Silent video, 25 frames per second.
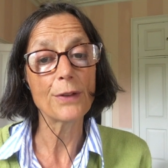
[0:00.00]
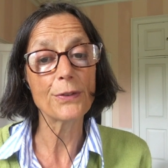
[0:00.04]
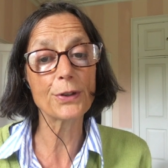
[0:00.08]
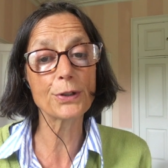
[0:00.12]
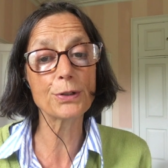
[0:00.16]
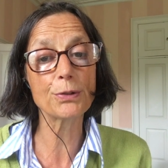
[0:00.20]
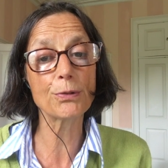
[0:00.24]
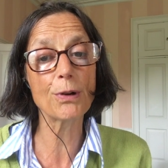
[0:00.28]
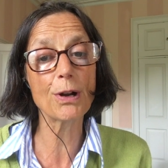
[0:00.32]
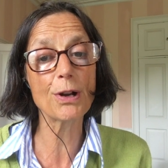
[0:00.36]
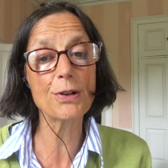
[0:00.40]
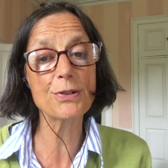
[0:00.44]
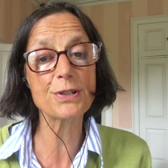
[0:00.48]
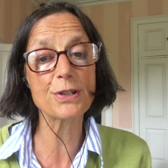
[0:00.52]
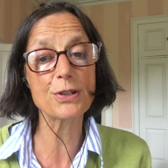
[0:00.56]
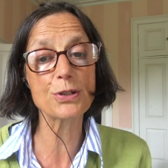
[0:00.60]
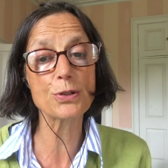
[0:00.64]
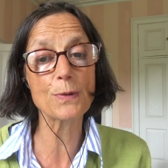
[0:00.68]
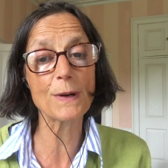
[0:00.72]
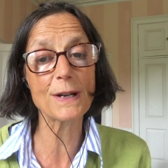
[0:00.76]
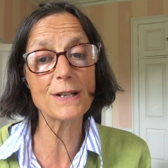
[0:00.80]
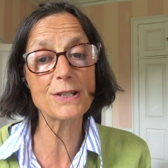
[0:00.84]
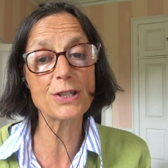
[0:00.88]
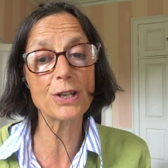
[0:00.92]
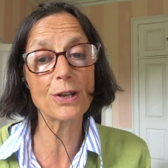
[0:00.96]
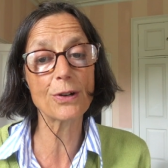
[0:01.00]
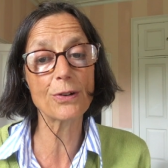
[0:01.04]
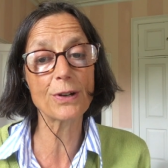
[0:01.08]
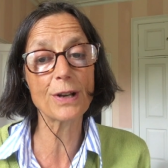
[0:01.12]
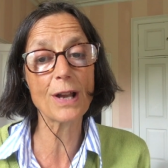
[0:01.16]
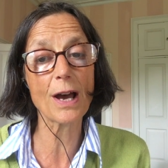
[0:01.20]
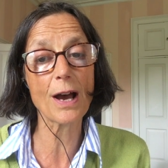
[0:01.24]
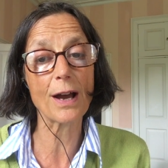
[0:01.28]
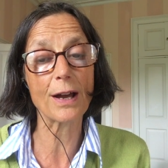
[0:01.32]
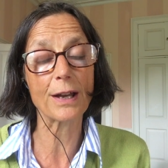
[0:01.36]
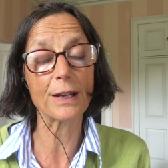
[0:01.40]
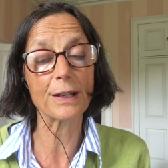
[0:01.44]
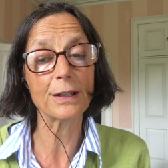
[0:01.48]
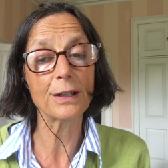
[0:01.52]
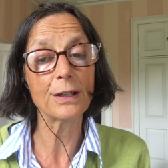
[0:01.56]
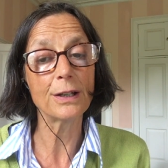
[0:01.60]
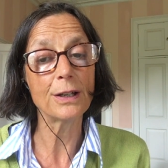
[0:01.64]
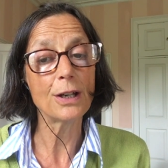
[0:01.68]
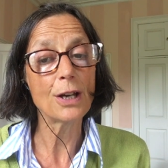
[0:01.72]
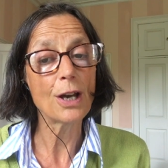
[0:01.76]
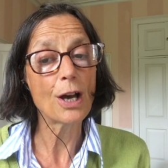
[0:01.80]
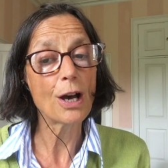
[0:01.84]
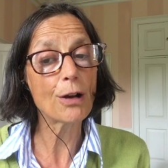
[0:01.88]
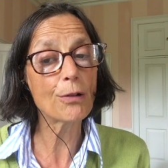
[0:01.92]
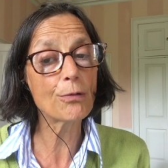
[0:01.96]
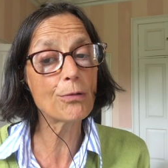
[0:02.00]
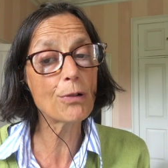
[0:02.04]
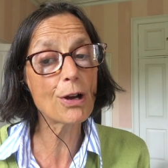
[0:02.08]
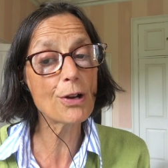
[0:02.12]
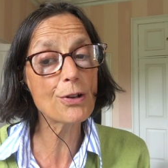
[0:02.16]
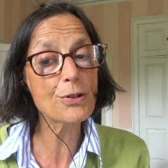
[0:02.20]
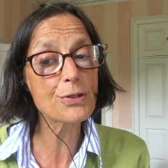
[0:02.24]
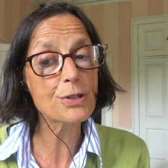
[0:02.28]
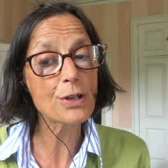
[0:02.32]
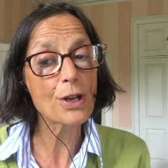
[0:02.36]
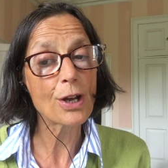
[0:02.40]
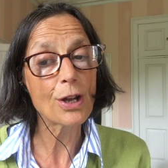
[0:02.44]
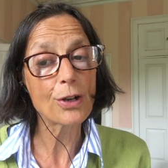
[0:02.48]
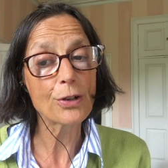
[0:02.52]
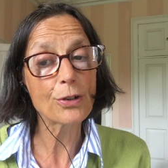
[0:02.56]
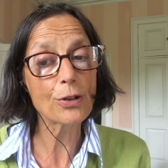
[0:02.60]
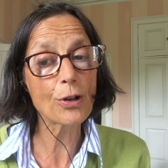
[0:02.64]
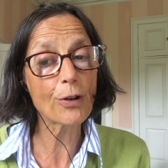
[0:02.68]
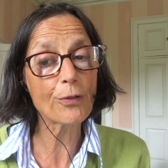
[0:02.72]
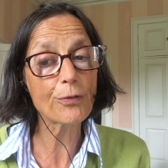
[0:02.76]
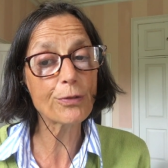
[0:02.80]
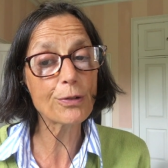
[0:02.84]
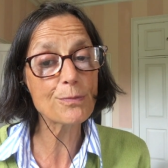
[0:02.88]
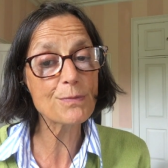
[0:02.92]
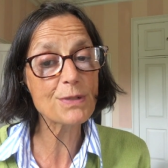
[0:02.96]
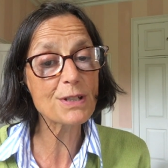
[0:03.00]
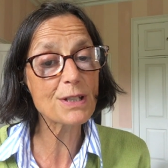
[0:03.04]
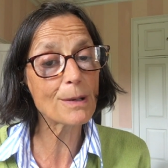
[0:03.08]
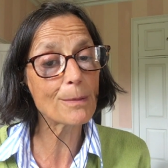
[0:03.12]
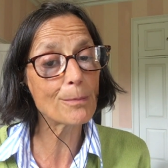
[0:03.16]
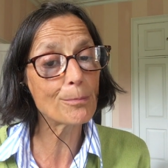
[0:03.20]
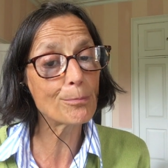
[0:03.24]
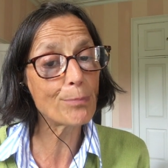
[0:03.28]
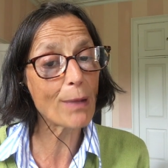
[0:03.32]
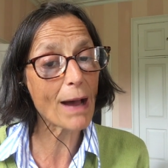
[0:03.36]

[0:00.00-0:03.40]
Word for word: that arose in 2009, arose not from some